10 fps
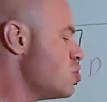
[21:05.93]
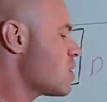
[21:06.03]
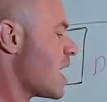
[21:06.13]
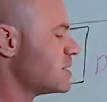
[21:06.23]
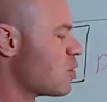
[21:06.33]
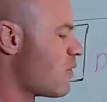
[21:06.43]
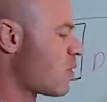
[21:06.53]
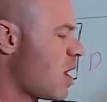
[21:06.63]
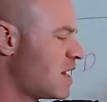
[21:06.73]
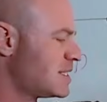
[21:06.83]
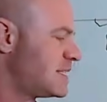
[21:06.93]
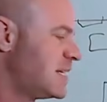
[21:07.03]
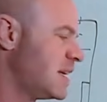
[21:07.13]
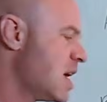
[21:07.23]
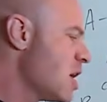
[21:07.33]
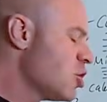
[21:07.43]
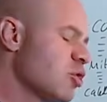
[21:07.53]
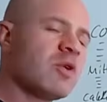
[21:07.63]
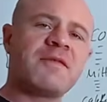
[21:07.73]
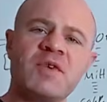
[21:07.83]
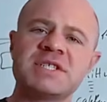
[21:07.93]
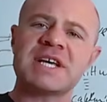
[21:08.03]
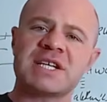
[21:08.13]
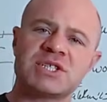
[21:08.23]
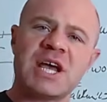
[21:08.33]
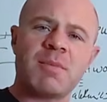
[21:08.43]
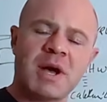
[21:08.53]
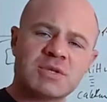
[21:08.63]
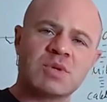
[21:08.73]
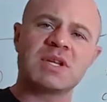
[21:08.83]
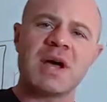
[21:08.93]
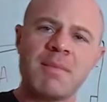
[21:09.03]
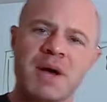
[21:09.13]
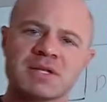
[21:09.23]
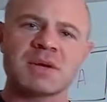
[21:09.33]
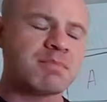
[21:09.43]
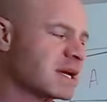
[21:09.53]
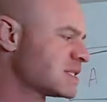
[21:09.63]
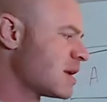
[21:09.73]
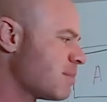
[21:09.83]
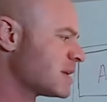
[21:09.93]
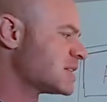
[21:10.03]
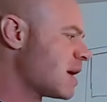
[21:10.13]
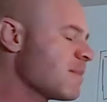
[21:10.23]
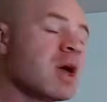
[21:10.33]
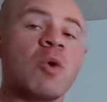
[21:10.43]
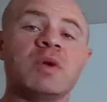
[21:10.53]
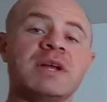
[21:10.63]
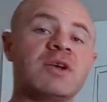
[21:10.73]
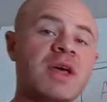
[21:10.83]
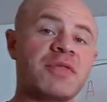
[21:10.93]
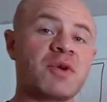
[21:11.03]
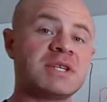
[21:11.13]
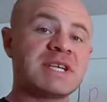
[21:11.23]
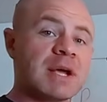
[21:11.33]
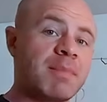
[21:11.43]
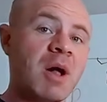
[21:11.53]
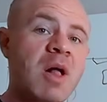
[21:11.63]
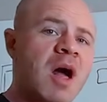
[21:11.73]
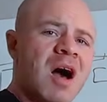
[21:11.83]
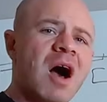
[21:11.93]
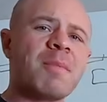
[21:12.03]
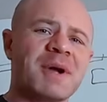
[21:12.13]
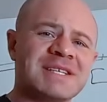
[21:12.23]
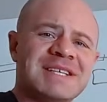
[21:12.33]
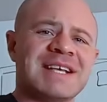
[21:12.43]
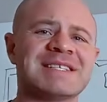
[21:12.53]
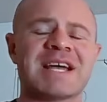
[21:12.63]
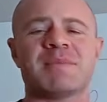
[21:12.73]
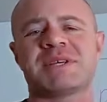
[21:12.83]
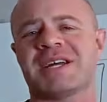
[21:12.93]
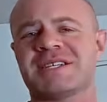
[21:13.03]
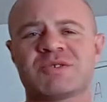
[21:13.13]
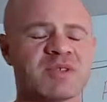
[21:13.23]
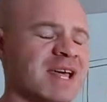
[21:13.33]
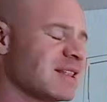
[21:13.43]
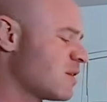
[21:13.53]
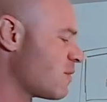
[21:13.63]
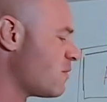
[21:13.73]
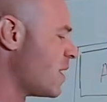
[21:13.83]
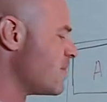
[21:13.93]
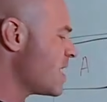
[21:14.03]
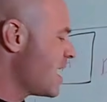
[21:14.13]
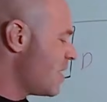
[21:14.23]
You guys over on C, you're doing freestyle shadow box with the dumbbells. Mix it up, mix it up. When you hear that 30-second bell, uppercuts nonstop. See, I just threw that in there for fun.